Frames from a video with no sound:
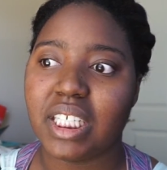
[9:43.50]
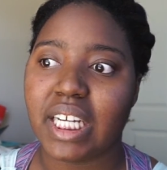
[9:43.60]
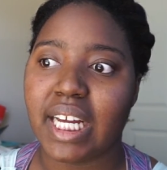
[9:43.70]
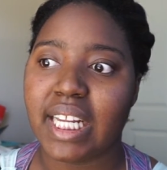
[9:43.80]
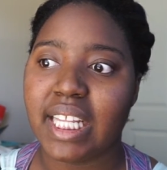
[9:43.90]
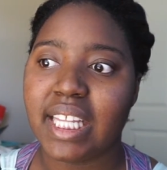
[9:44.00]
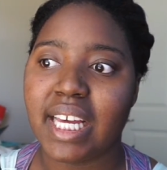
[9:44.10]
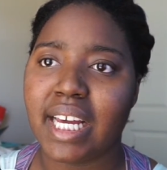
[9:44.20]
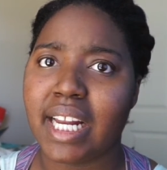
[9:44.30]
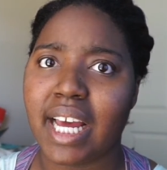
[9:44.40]
got hit in the
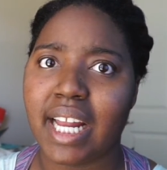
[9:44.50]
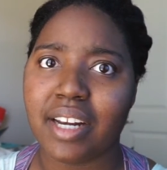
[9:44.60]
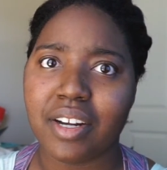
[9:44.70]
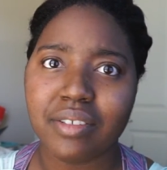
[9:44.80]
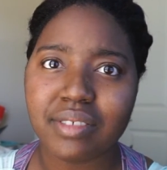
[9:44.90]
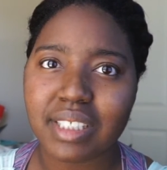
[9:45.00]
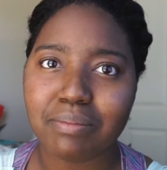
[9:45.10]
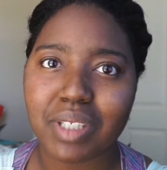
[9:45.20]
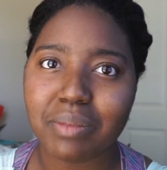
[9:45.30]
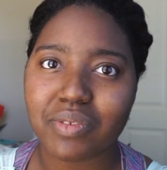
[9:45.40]
head. I had no
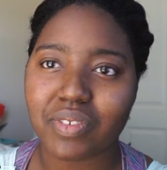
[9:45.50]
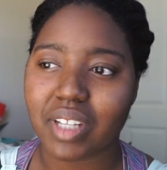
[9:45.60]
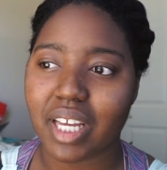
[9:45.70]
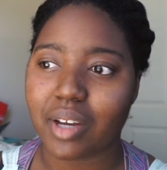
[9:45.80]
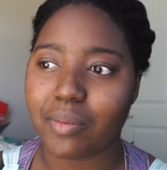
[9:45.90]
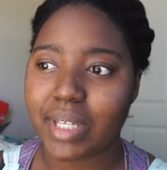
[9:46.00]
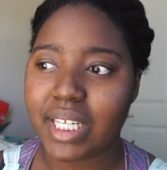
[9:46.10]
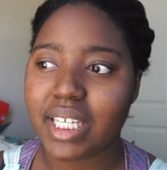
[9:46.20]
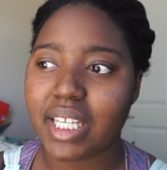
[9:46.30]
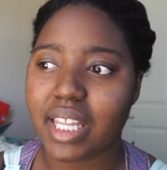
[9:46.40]
symptoms for like a
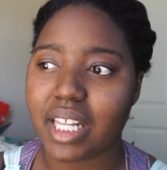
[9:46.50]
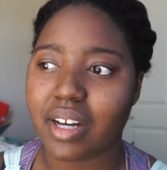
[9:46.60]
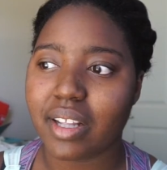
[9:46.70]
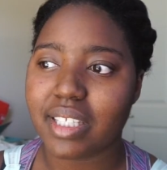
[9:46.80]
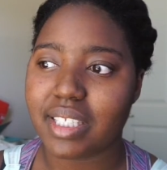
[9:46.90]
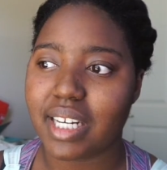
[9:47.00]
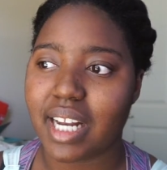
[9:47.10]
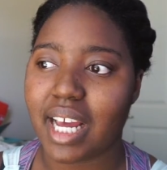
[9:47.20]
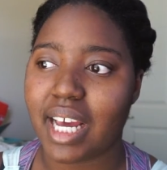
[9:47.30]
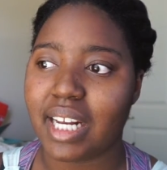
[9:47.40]
week. Then all of a sudden
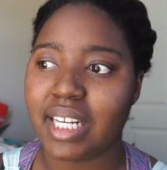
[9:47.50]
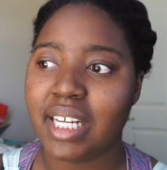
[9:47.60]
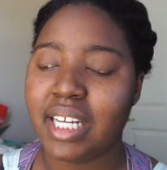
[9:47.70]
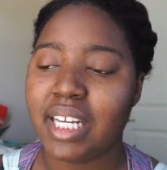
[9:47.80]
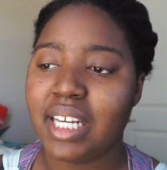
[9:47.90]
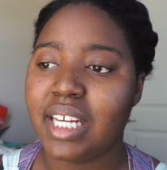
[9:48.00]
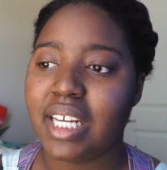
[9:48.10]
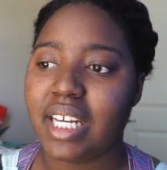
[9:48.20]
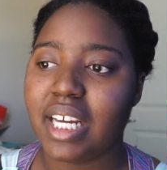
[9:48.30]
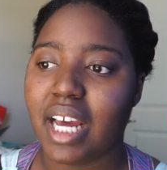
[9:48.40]

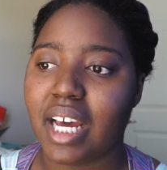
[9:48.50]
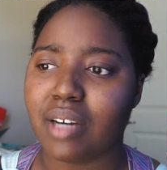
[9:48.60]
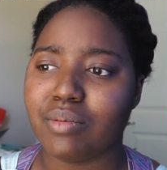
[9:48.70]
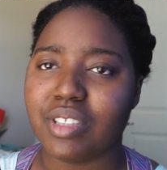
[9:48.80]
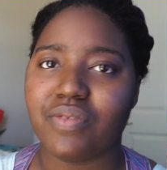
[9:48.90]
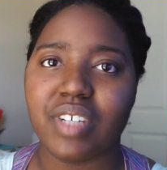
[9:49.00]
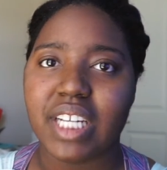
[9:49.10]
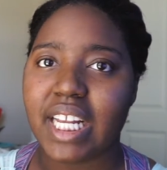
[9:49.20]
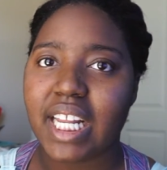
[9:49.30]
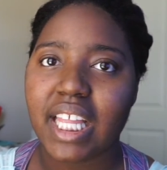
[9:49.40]
I was
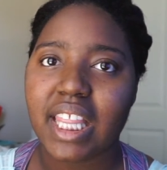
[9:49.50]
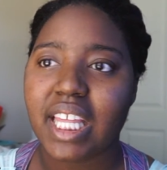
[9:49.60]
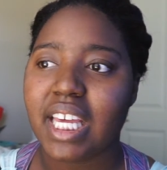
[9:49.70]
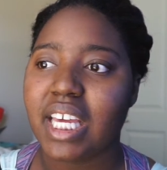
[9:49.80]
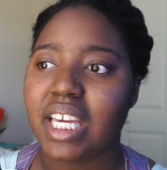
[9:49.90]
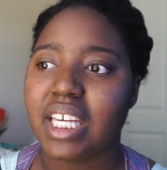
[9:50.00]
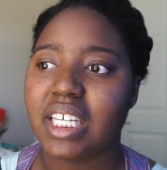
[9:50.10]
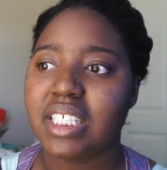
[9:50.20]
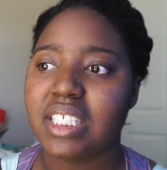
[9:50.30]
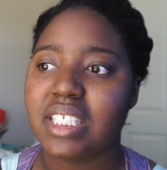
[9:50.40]
forgetting
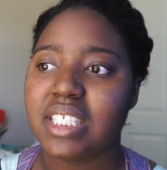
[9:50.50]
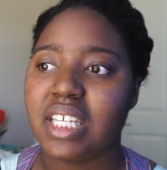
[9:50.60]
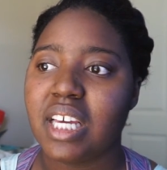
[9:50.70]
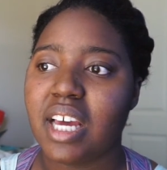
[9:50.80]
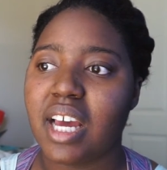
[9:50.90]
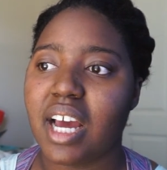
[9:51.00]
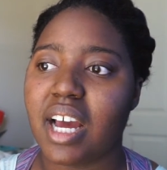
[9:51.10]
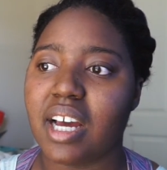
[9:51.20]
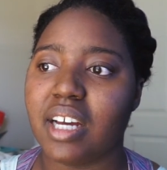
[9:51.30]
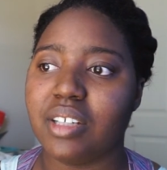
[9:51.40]
things.
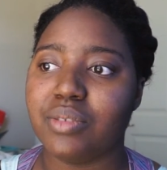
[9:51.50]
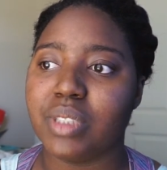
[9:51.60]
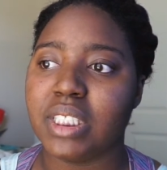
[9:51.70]
I